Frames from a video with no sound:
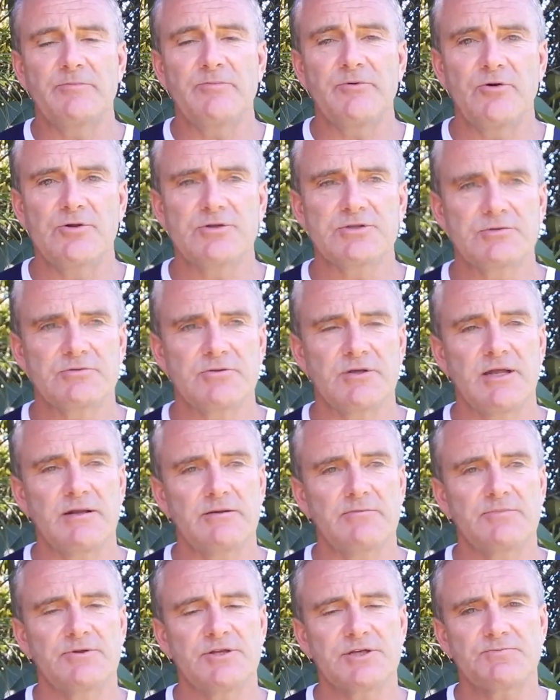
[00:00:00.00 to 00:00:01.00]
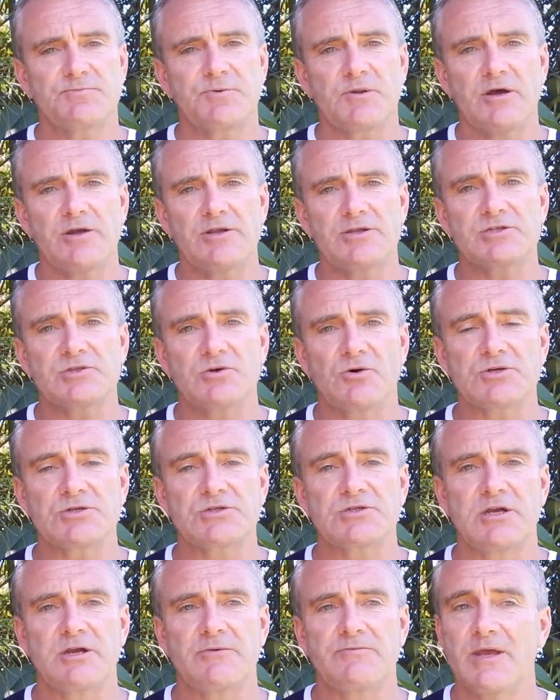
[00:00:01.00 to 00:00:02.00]
boots and just below your
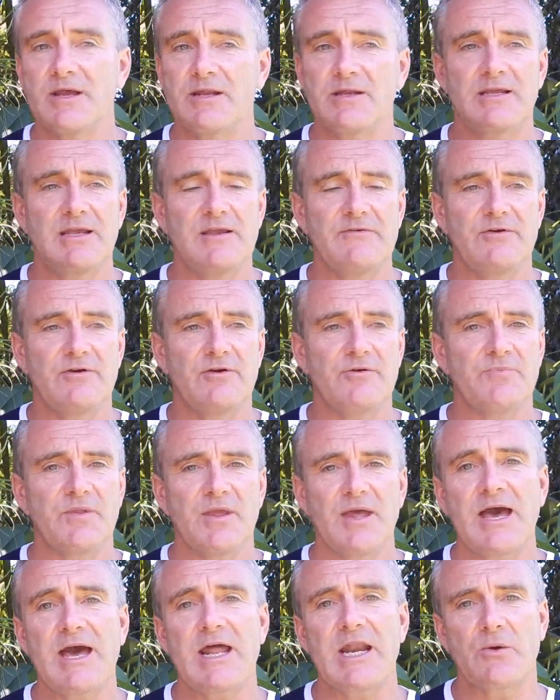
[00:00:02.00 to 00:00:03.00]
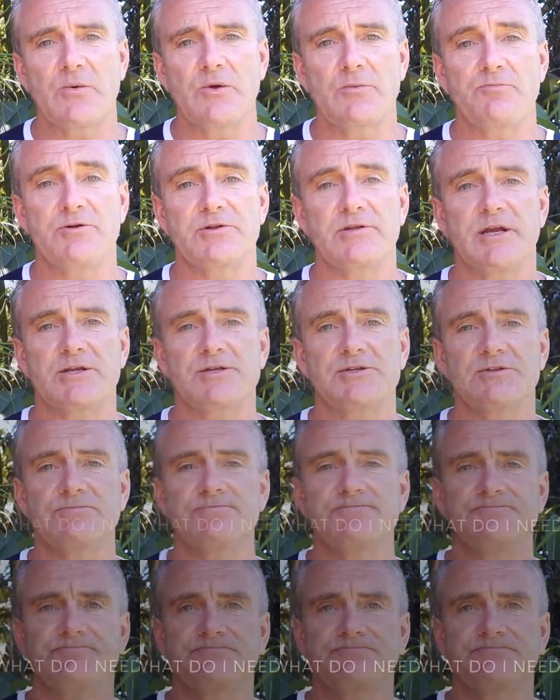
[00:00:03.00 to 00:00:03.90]
socks there and give you adequate protection.